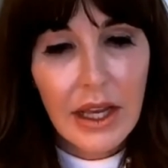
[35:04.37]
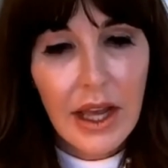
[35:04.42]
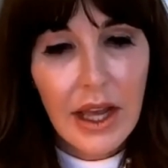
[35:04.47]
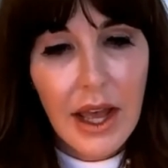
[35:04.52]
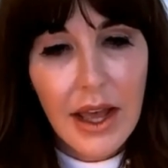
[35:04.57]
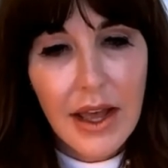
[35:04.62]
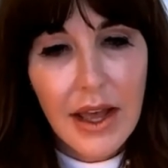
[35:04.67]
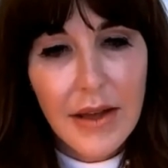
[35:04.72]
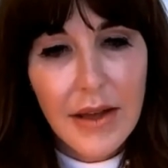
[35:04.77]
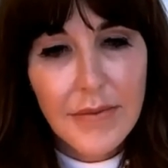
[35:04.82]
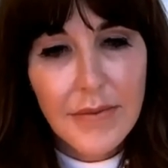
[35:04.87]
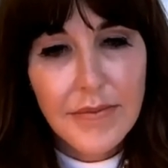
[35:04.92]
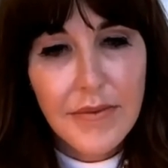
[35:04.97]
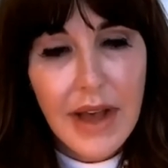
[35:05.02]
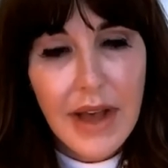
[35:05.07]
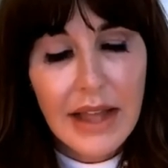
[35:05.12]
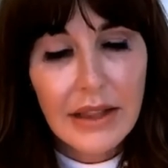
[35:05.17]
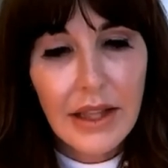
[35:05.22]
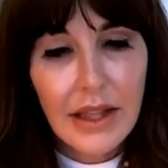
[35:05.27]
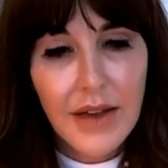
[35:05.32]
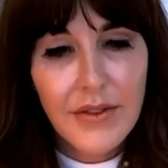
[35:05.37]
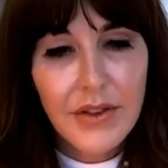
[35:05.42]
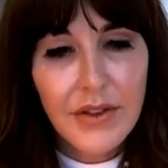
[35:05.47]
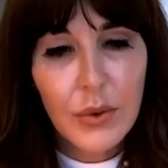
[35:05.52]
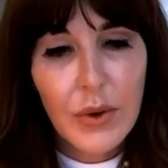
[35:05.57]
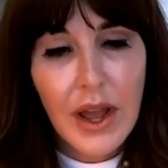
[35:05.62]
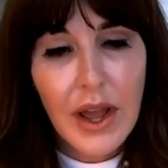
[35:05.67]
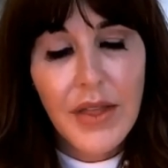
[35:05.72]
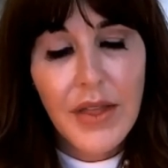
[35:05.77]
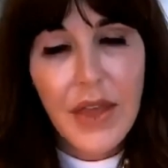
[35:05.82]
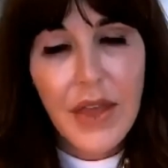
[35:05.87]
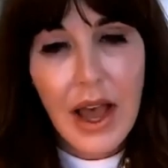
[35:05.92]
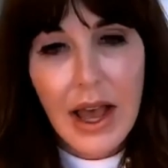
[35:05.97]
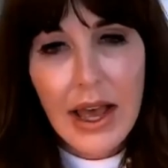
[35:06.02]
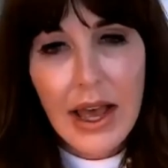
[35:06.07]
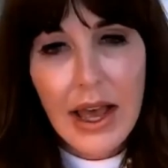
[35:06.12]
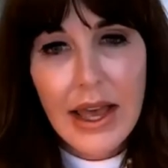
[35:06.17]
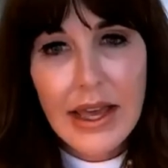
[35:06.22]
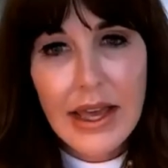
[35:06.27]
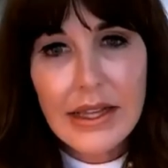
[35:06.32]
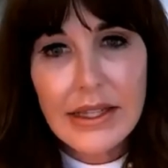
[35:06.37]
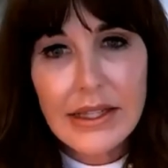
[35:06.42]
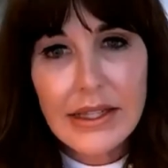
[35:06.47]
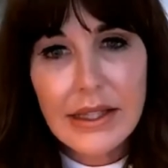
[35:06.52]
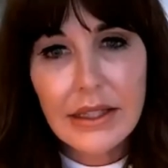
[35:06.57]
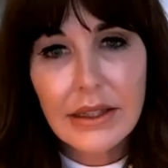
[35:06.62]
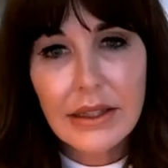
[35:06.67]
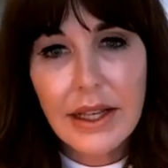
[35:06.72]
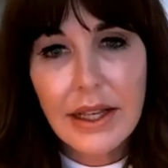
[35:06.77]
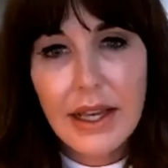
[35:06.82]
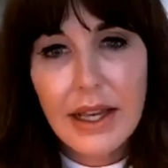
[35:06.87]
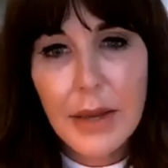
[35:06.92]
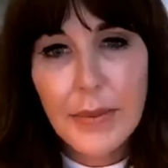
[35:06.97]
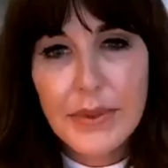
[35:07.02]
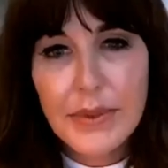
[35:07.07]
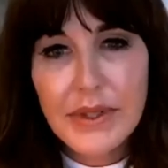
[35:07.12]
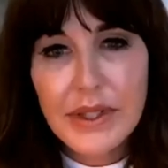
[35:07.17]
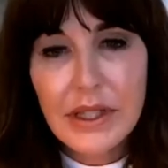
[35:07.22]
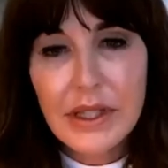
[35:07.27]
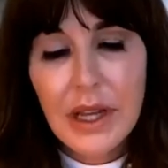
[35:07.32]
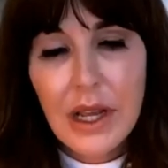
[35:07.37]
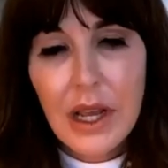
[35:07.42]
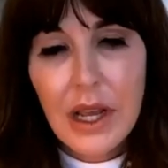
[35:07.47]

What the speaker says: I love it around the eyes, the lips.